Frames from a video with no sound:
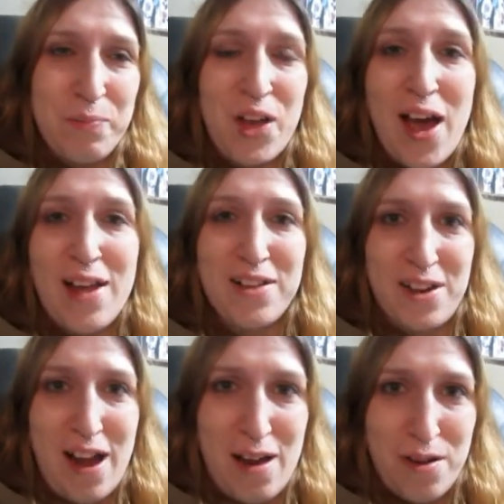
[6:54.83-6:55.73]

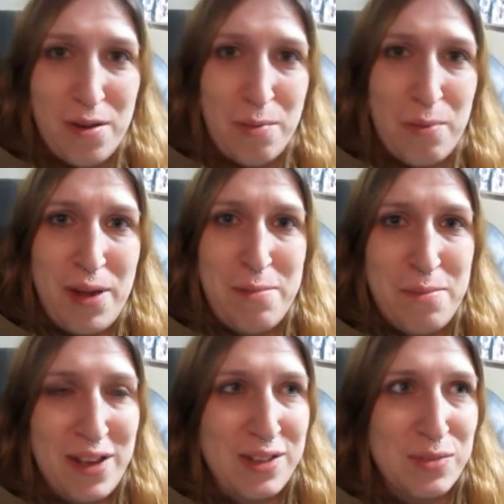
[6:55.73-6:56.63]
Tyler, our pit
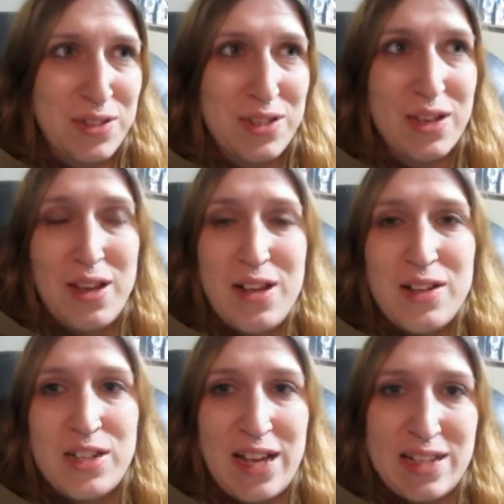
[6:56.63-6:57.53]
mix, was
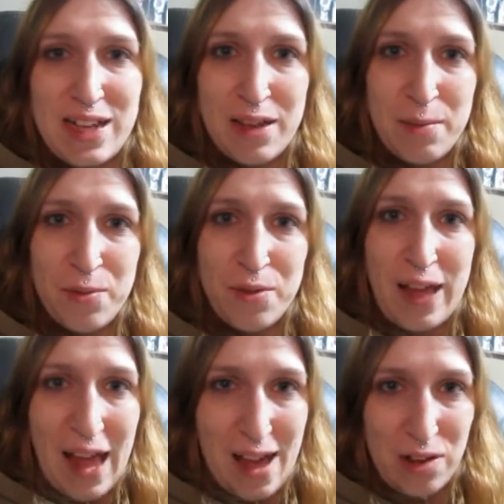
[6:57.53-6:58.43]
chasing him through
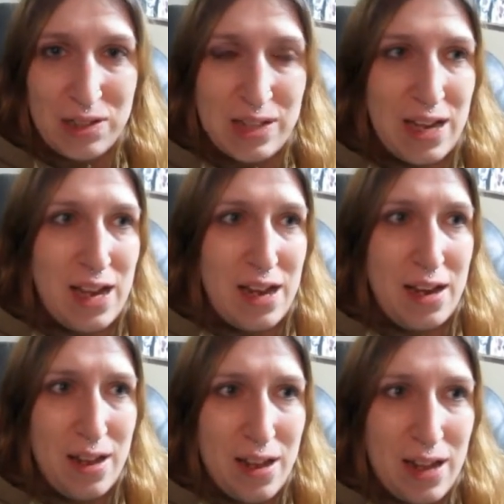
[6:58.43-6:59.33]
the house, and
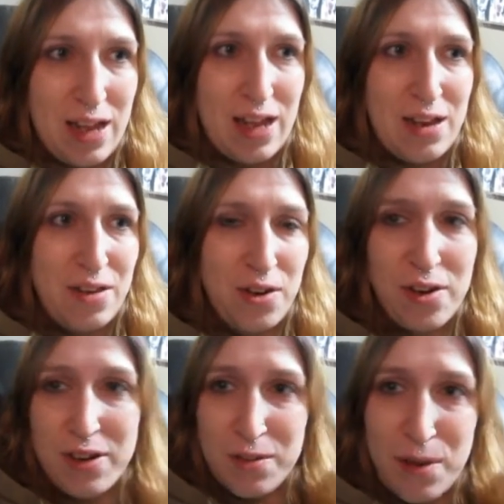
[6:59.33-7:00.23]
he
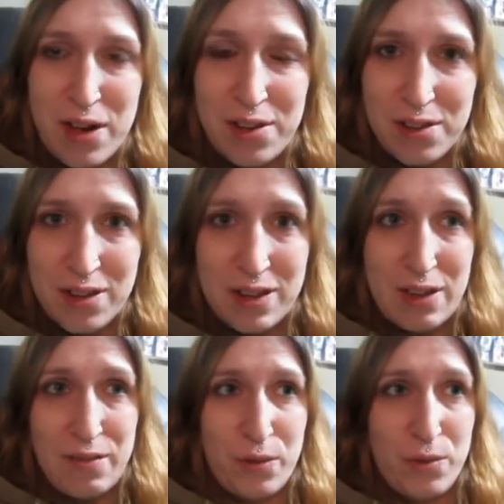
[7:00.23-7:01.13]
turned to run into the living